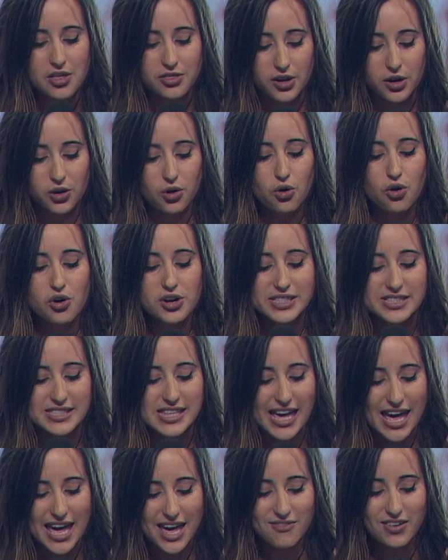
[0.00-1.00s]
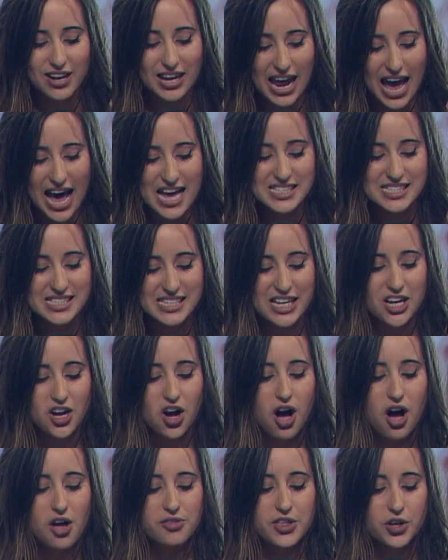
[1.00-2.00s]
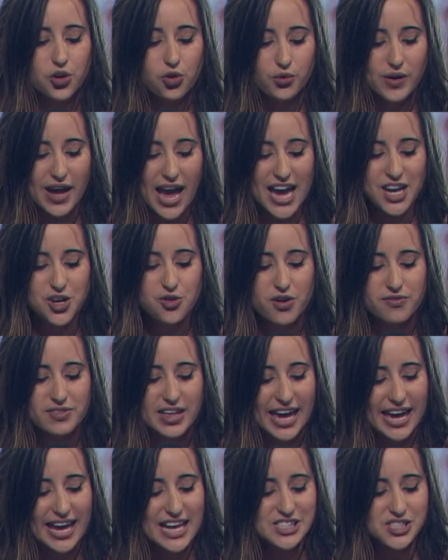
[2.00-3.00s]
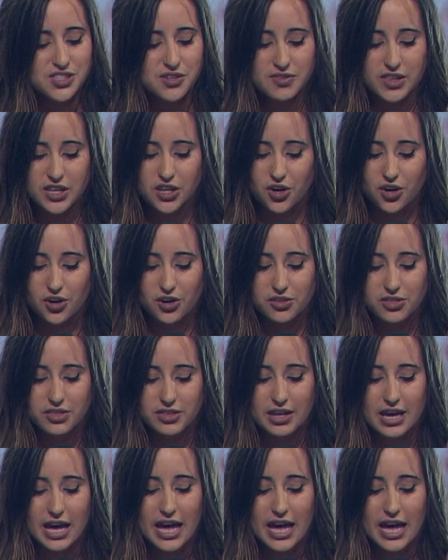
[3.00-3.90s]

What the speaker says: The Lord is the everlasting God, the creator of the ends of the earth.